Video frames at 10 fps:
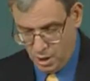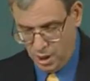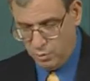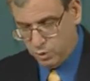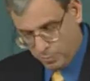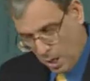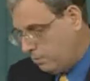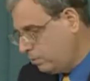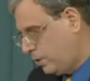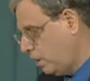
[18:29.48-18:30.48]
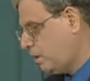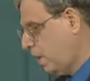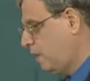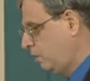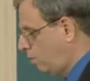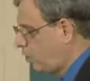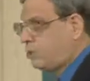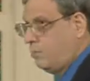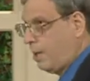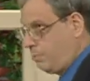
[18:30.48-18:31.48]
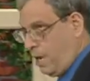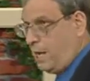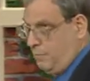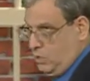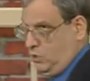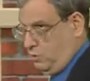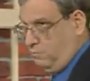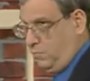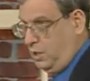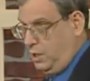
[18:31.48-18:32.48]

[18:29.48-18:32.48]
It was probably dictated largely by pragmatism.